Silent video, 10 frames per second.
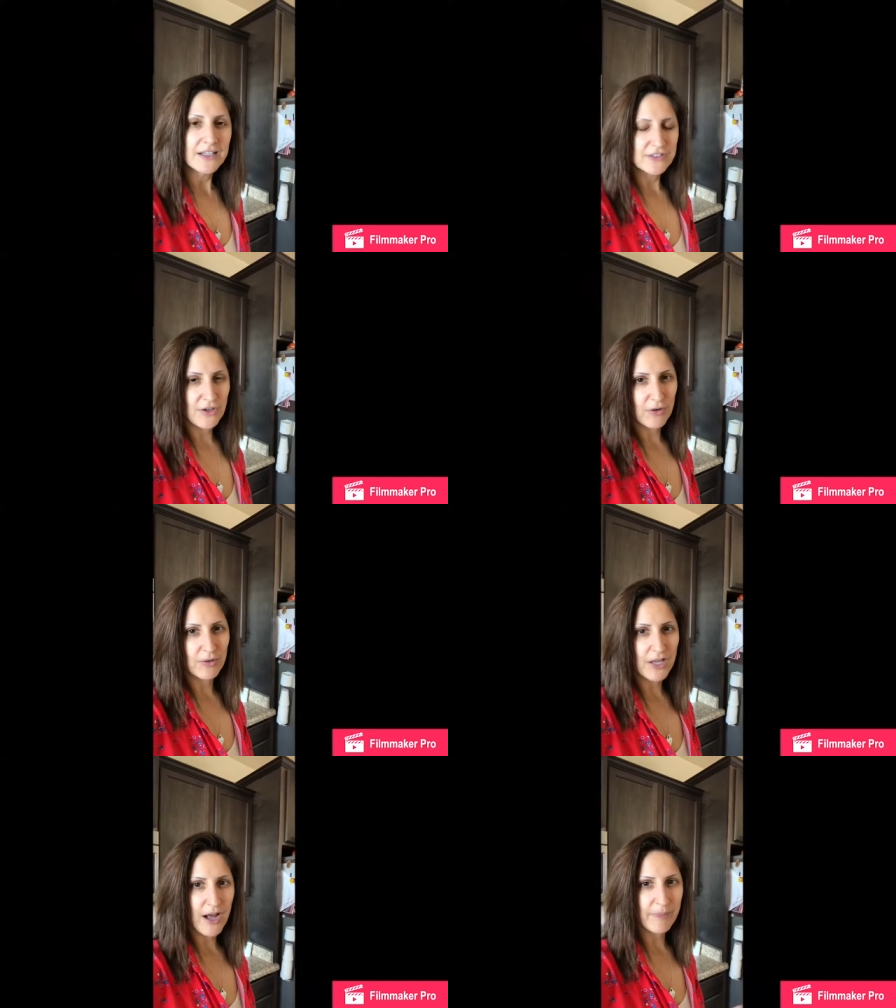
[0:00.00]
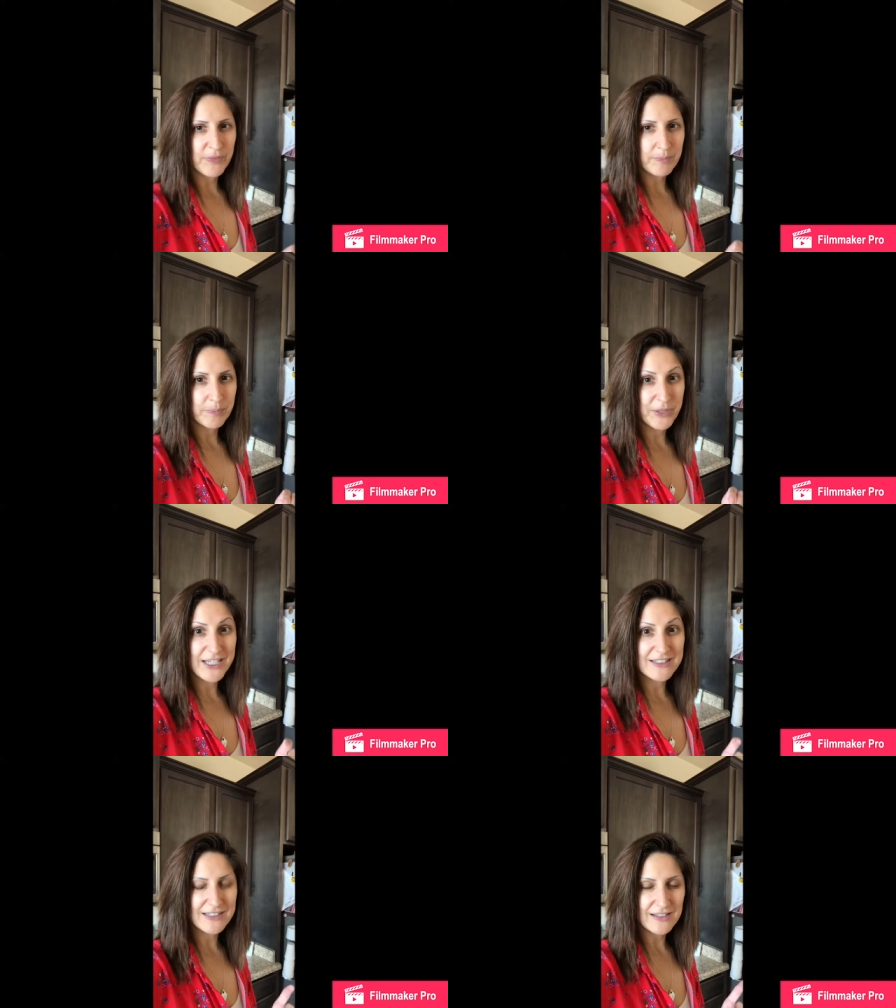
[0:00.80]
So um,
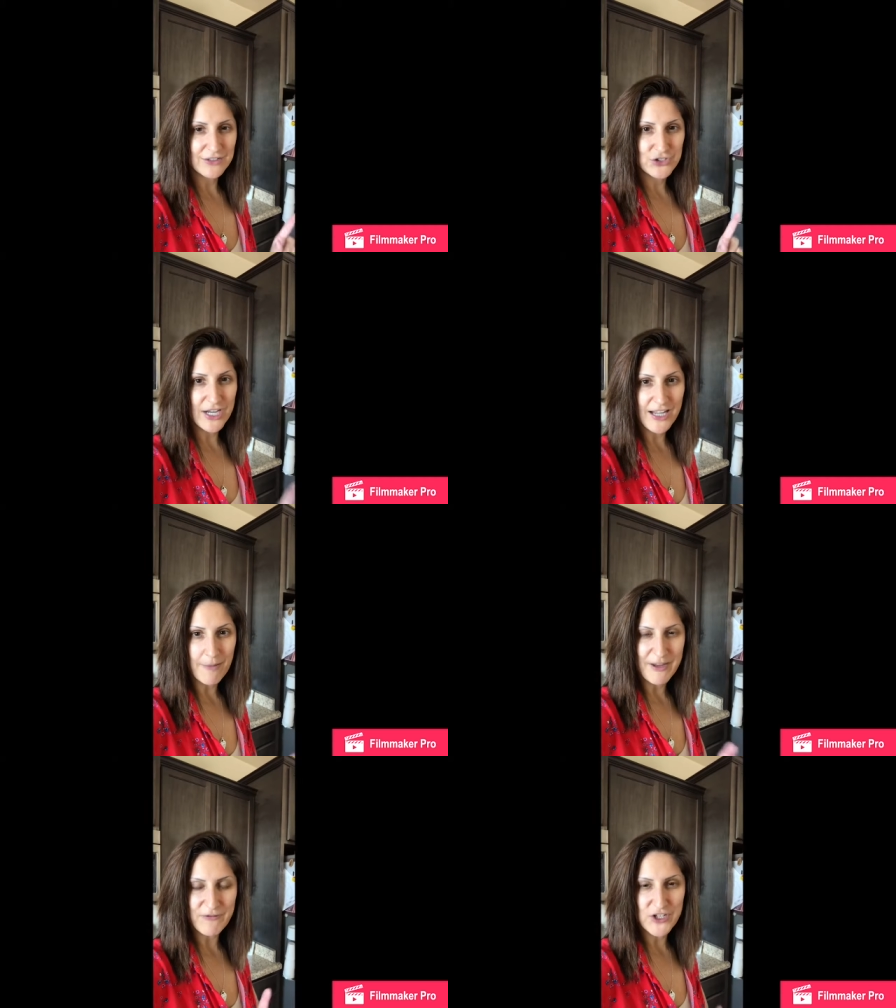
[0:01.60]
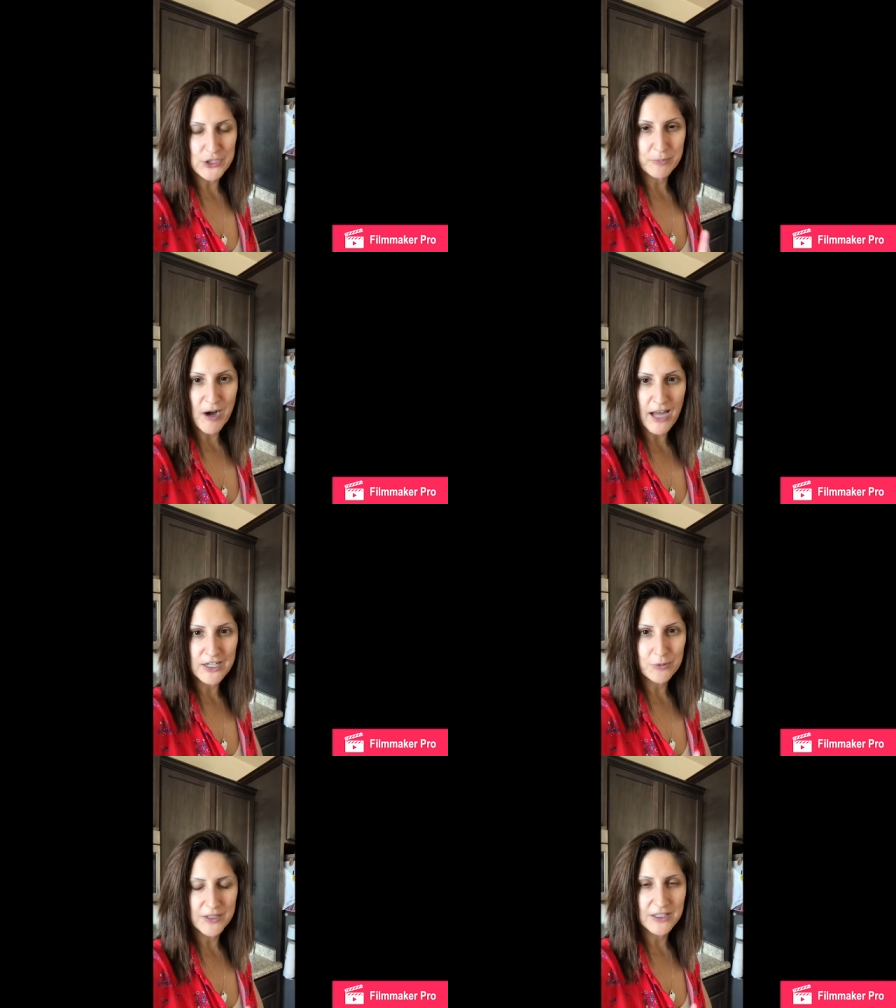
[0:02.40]
please check out my finished
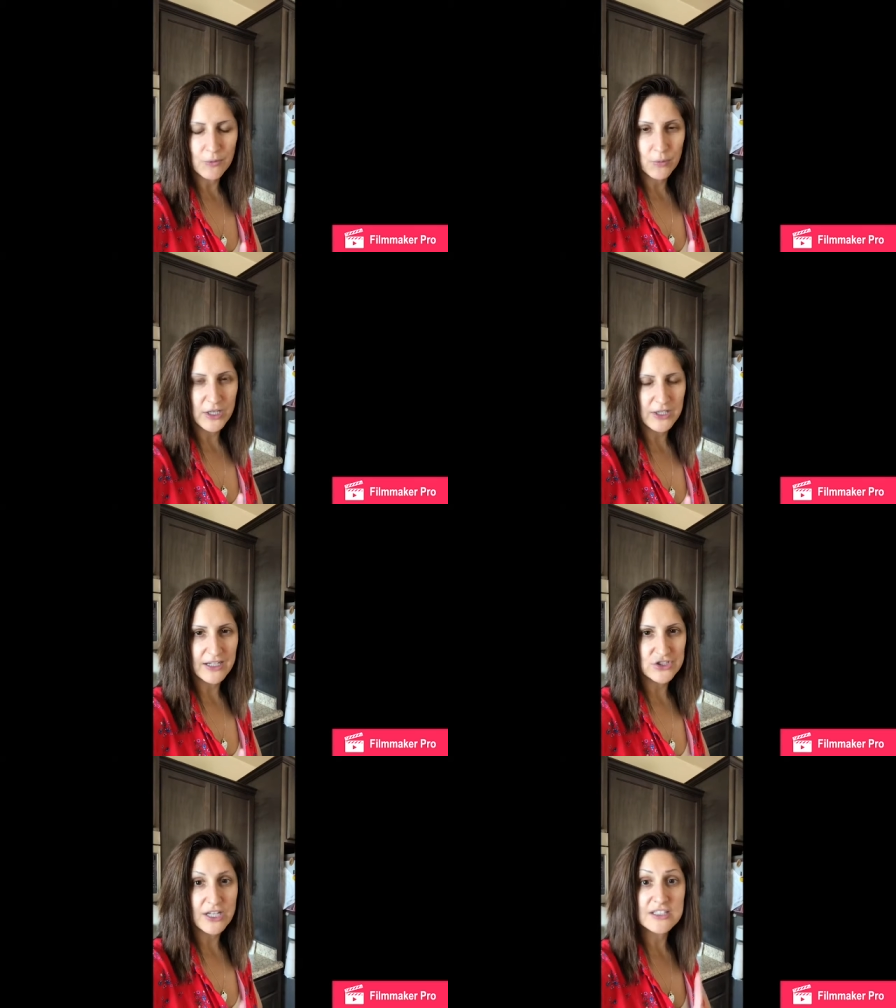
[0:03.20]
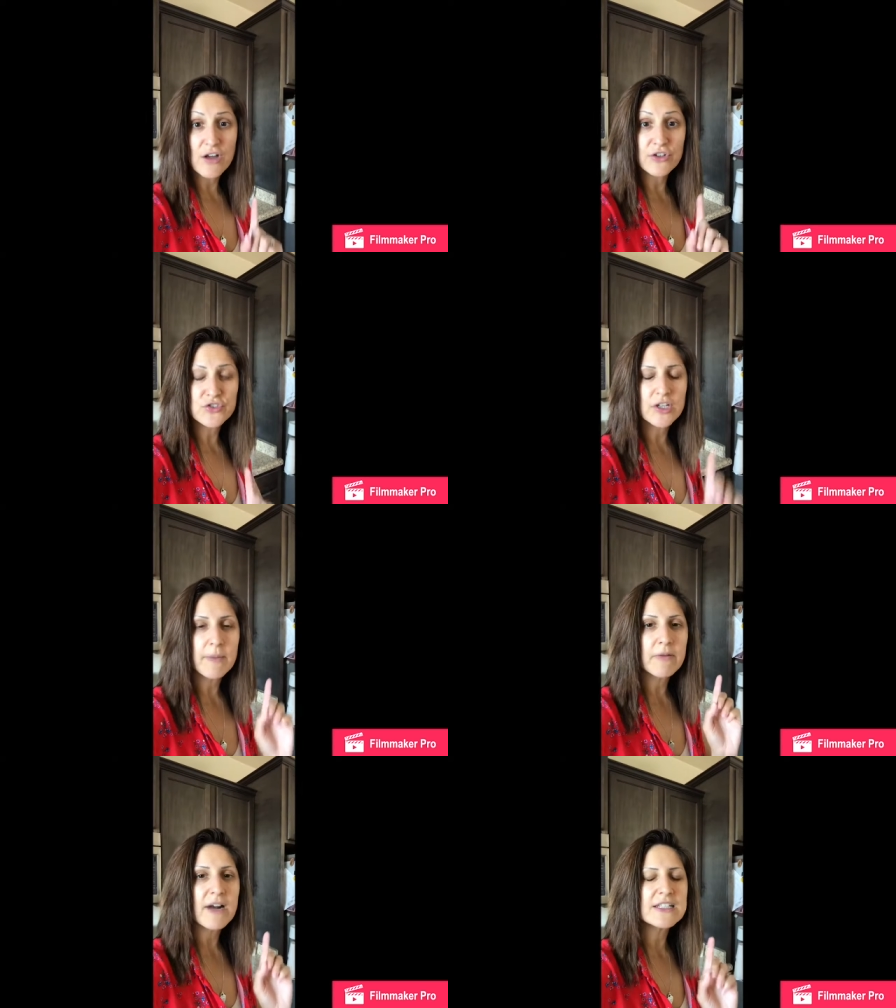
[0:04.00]
product when, when you get a chance and also
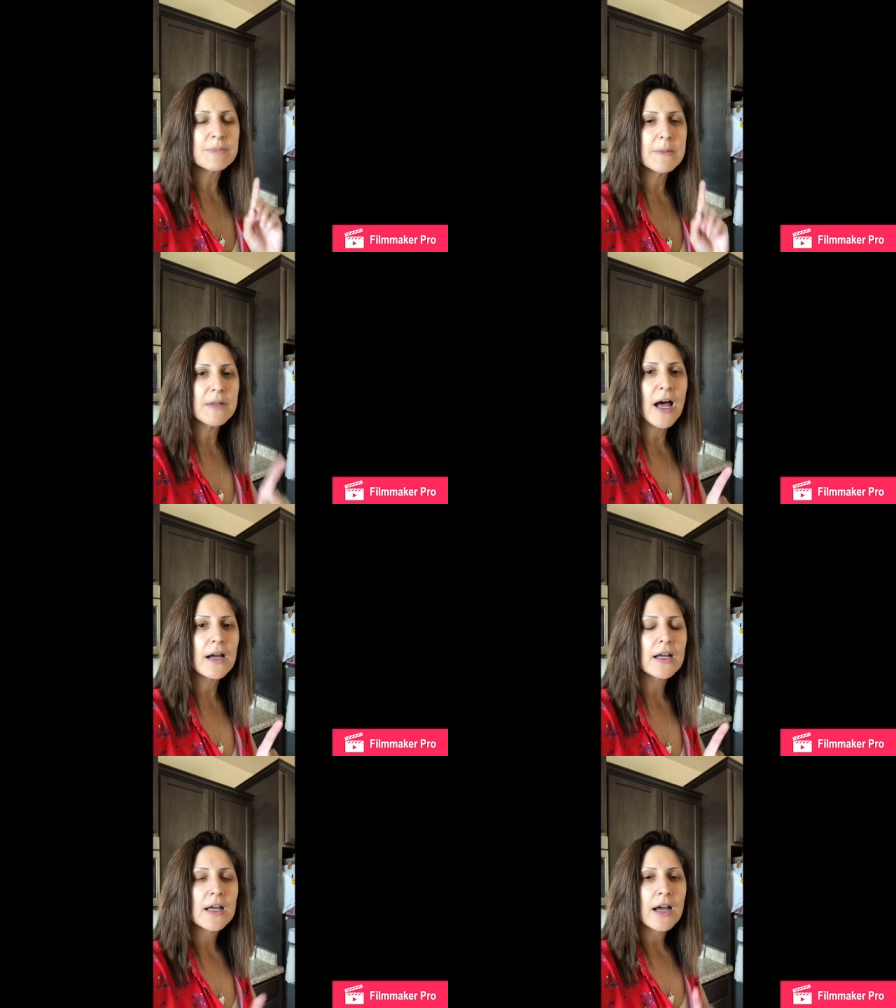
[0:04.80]
check my recipe blog